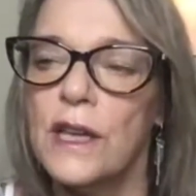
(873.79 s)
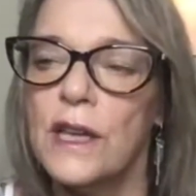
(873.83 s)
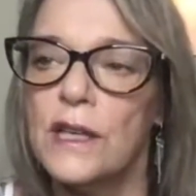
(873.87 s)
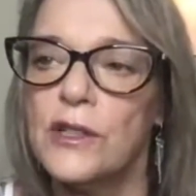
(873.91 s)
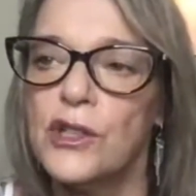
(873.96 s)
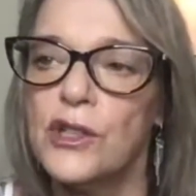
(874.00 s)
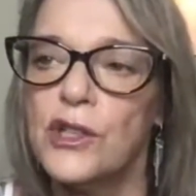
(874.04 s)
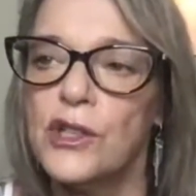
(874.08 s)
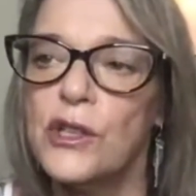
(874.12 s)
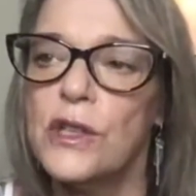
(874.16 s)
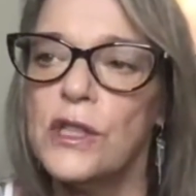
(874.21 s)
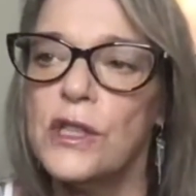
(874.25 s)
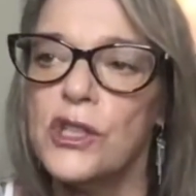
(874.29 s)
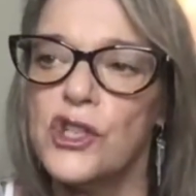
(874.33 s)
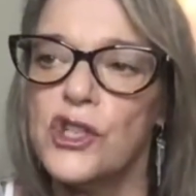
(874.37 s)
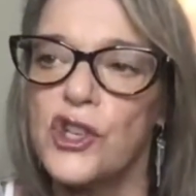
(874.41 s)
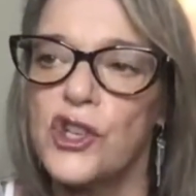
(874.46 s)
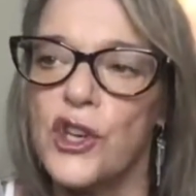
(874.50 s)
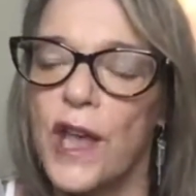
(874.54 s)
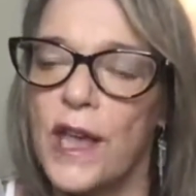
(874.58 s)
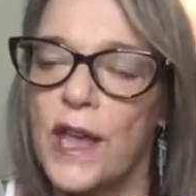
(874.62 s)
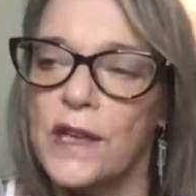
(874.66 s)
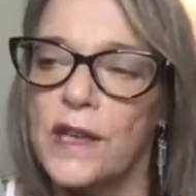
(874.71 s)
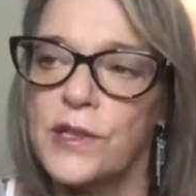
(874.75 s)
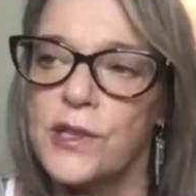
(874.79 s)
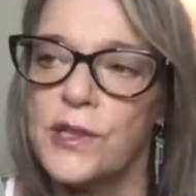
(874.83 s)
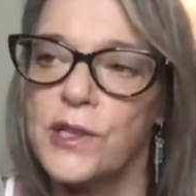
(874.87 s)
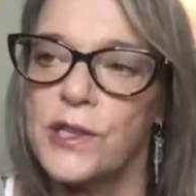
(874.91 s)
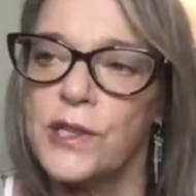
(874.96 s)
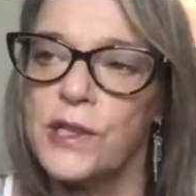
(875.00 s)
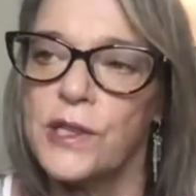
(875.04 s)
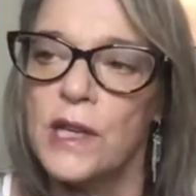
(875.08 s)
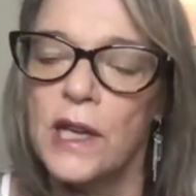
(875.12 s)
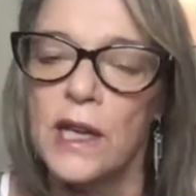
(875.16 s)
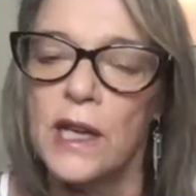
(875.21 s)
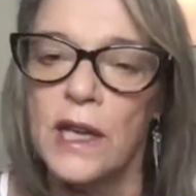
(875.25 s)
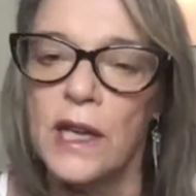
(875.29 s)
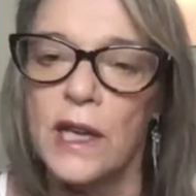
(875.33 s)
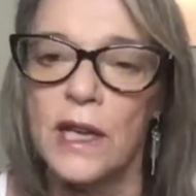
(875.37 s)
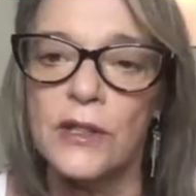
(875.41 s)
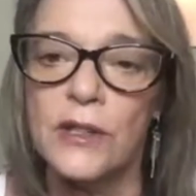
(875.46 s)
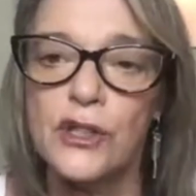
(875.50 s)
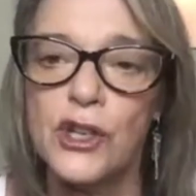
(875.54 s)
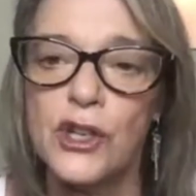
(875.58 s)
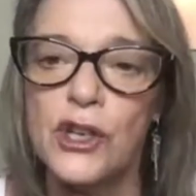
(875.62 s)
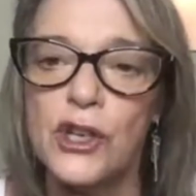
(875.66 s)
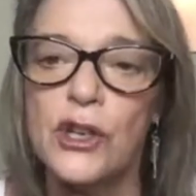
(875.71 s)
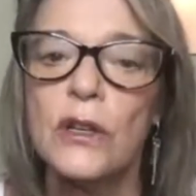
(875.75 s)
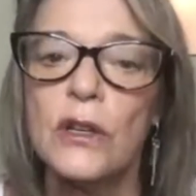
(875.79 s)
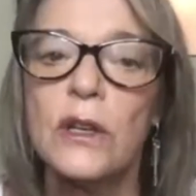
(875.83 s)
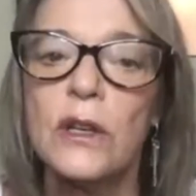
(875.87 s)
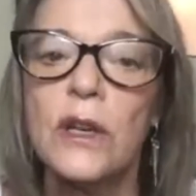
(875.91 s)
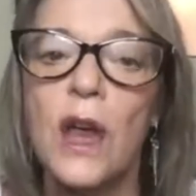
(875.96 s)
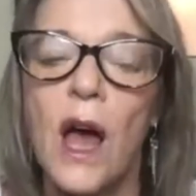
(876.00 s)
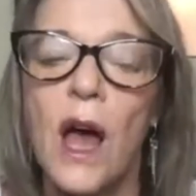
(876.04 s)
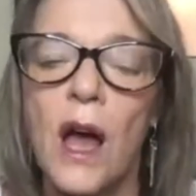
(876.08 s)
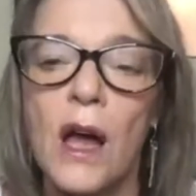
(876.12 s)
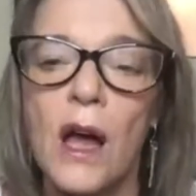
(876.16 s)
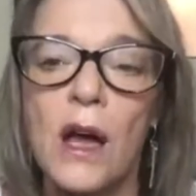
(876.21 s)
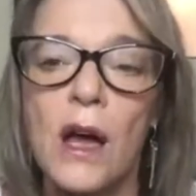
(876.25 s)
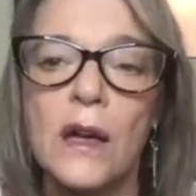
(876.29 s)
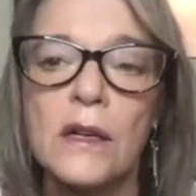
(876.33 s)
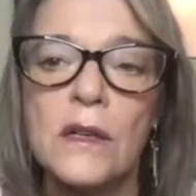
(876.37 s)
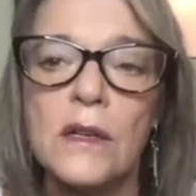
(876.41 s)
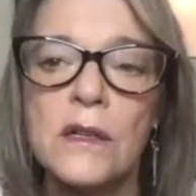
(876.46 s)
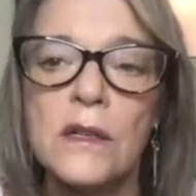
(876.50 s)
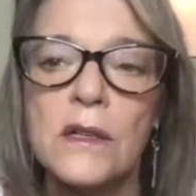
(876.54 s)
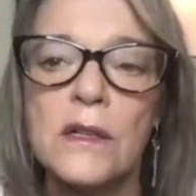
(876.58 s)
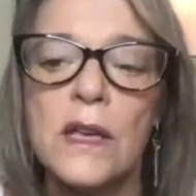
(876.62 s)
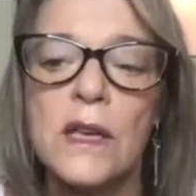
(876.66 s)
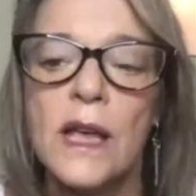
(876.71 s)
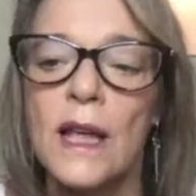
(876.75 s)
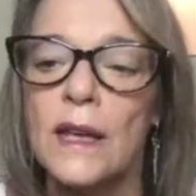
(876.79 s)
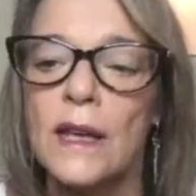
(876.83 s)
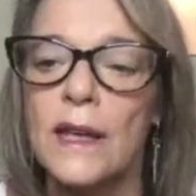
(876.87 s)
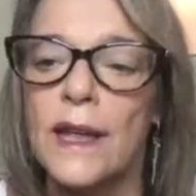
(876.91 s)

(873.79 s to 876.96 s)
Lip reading: into the chest, into your lungs.